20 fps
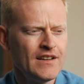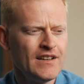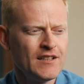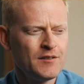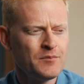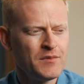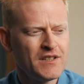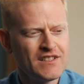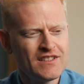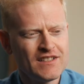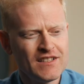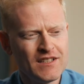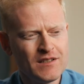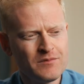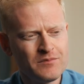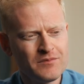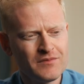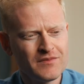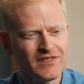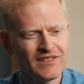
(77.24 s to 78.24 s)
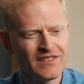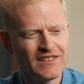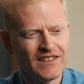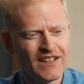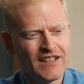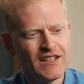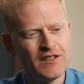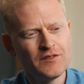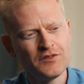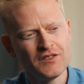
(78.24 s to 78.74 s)
It may seem
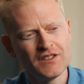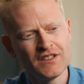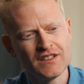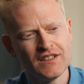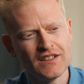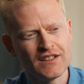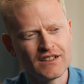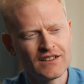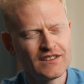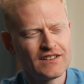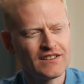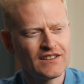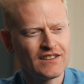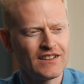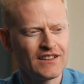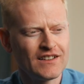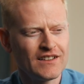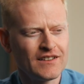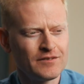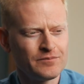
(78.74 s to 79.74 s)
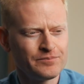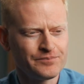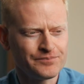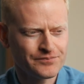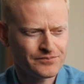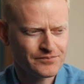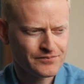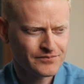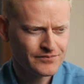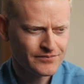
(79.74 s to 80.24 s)
naively that, um,
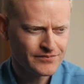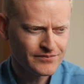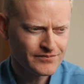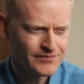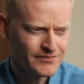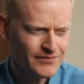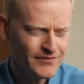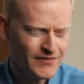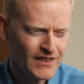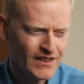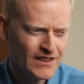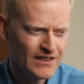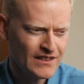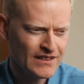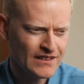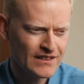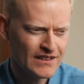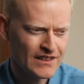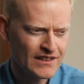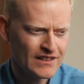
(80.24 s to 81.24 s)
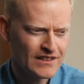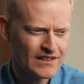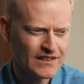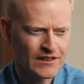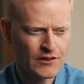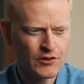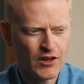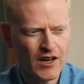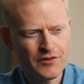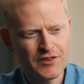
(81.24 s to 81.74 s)
that
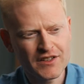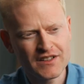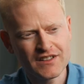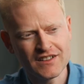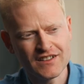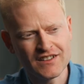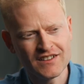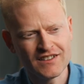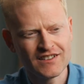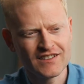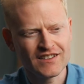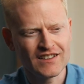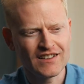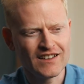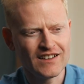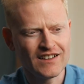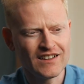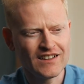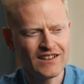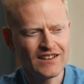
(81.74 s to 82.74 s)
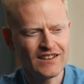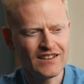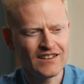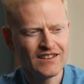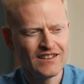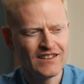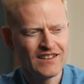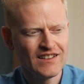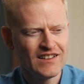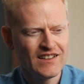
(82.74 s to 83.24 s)
gravity uh,
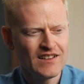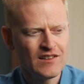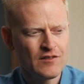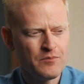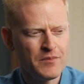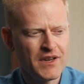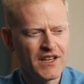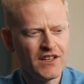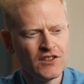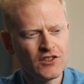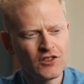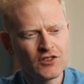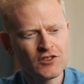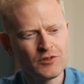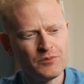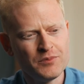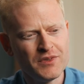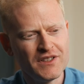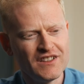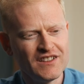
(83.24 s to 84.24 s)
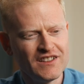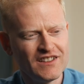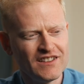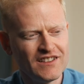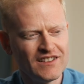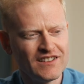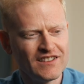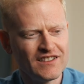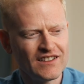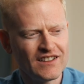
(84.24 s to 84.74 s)
may not
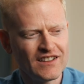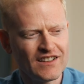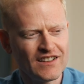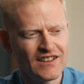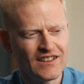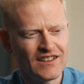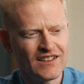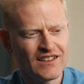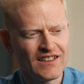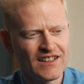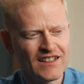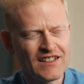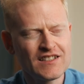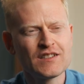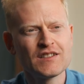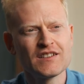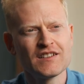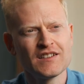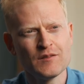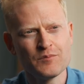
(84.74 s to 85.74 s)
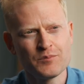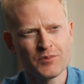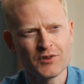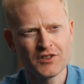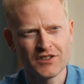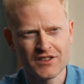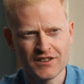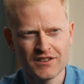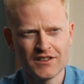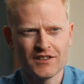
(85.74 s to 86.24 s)
be uh, as
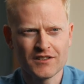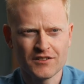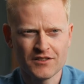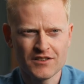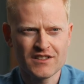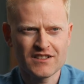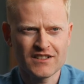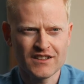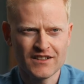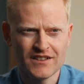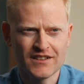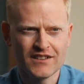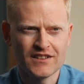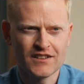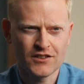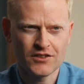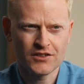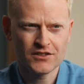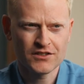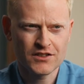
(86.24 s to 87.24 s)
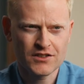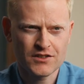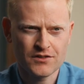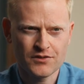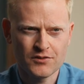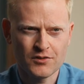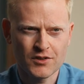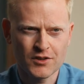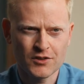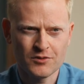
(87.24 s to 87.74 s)
important in understanding in the context
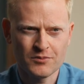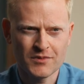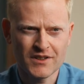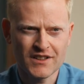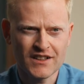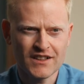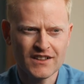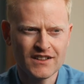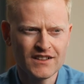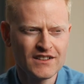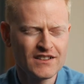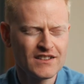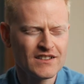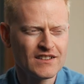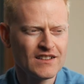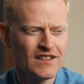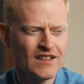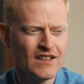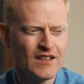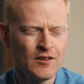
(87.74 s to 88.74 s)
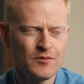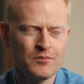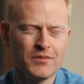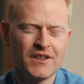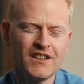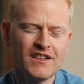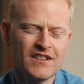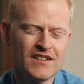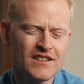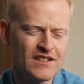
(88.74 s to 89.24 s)
of quantum mechanics, but
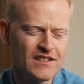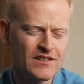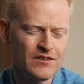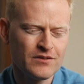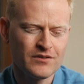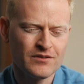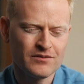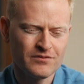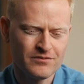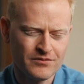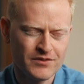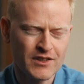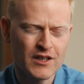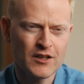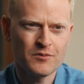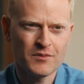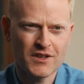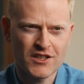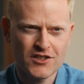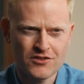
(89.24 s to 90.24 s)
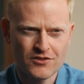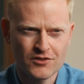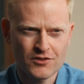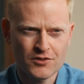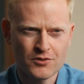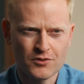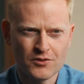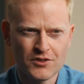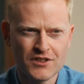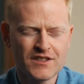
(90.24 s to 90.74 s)
this is very much not
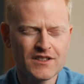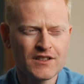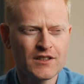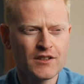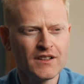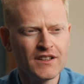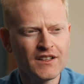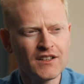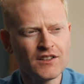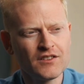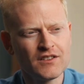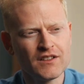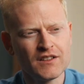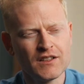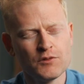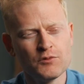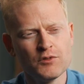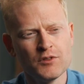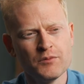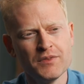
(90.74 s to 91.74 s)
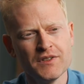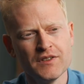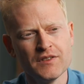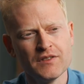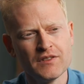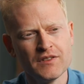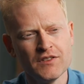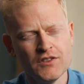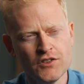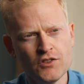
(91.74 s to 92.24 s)
true. It's clear that there will
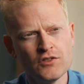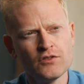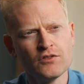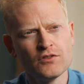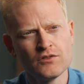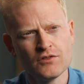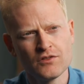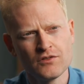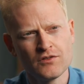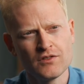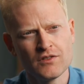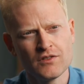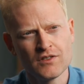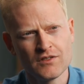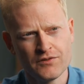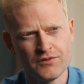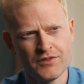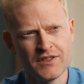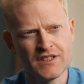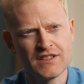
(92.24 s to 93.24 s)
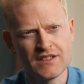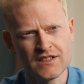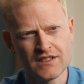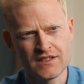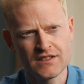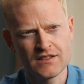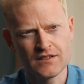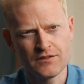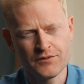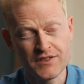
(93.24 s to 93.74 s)
be new
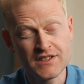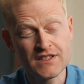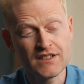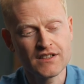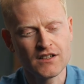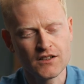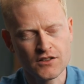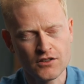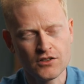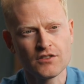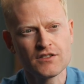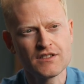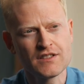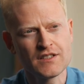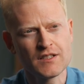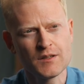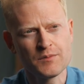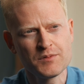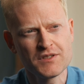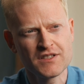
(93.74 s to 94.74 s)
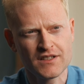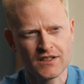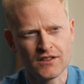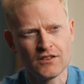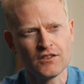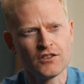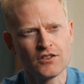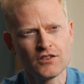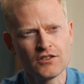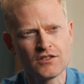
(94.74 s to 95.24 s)
physics, physical concepts
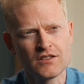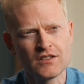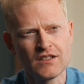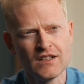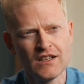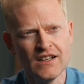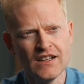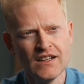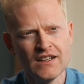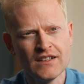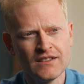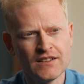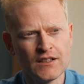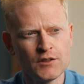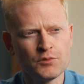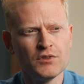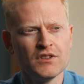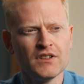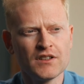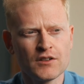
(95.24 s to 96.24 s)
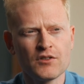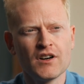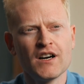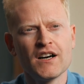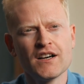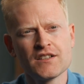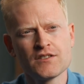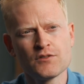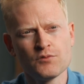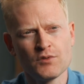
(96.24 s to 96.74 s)
and laws that will
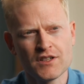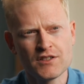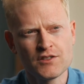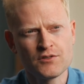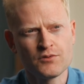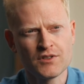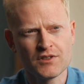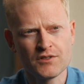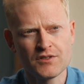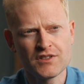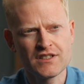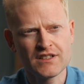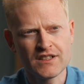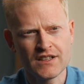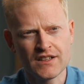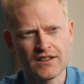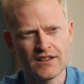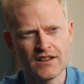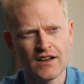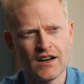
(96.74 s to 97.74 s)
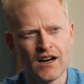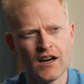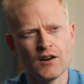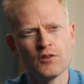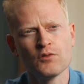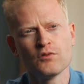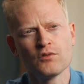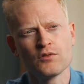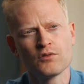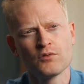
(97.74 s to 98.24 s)
arise once we understand
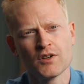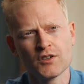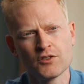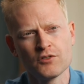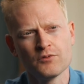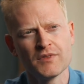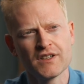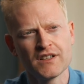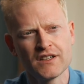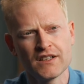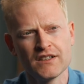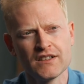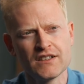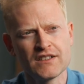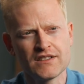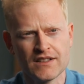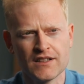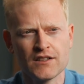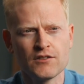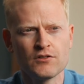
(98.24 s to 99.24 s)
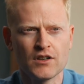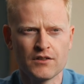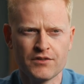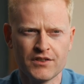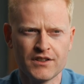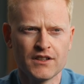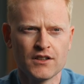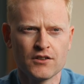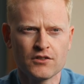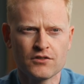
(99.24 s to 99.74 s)
how quantum mechanics and
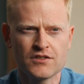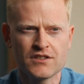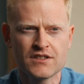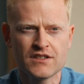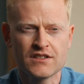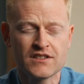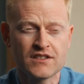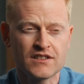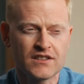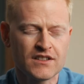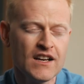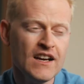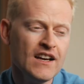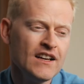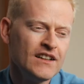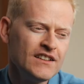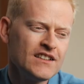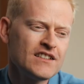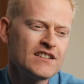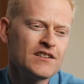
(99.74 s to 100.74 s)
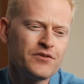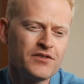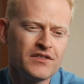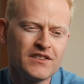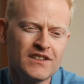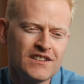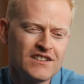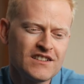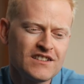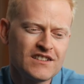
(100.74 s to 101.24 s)
gravity are consistent. This is,
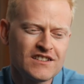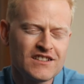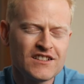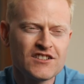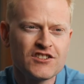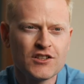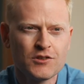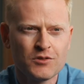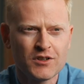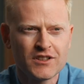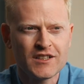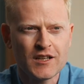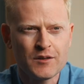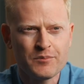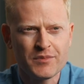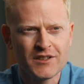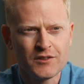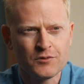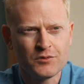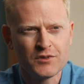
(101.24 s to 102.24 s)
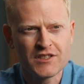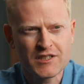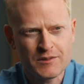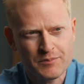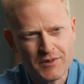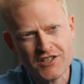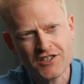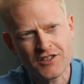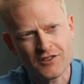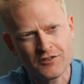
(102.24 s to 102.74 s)
this is essentially what happened with
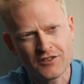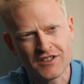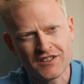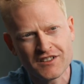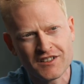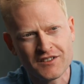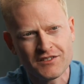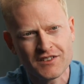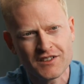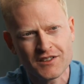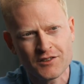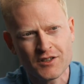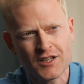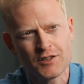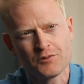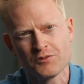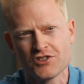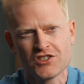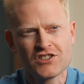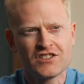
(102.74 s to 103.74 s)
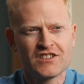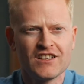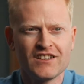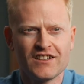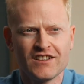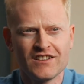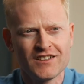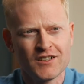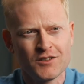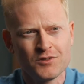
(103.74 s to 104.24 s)
special relativity, right? We just take
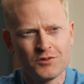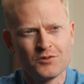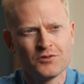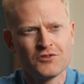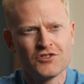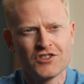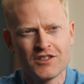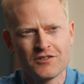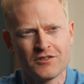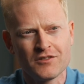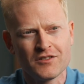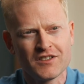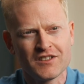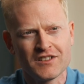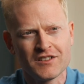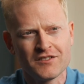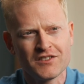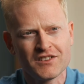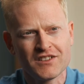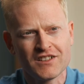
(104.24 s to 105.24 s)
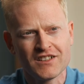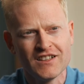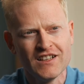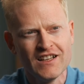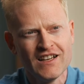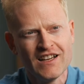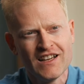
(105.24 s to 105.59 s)
it now to general relativity.